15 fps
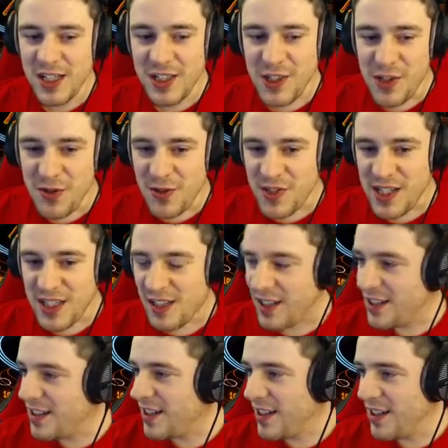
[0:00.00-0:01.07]
using,
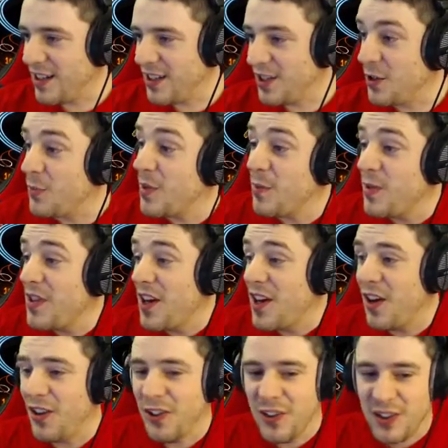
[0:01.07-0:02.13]
like, you know, when the
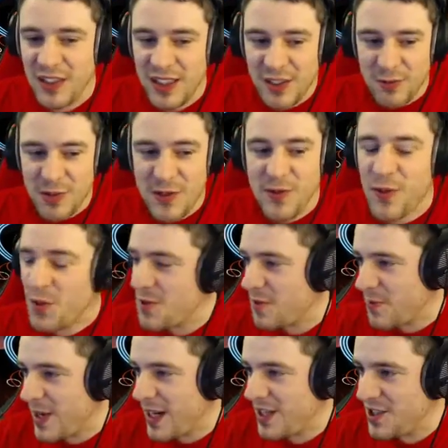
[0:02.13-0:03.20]
hull reinforcement
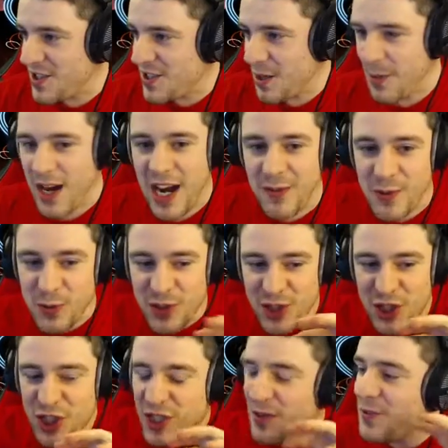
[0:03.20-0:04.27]
packages come out, everyone
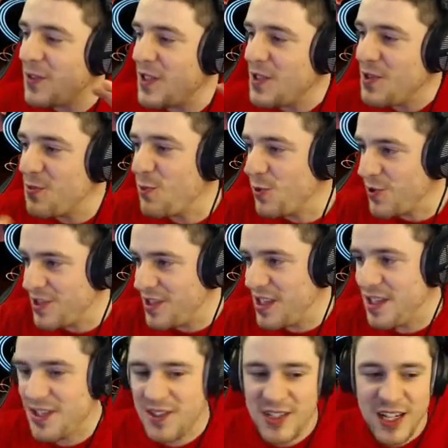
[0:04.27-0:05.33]
shifted towards
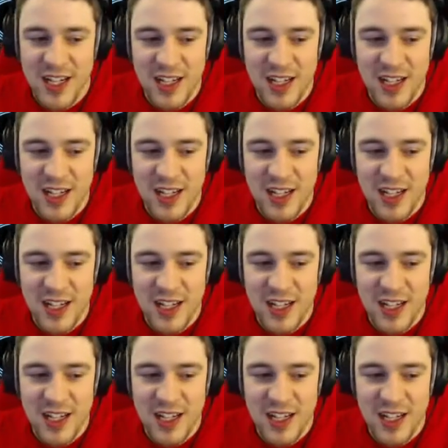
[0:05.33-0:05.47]
this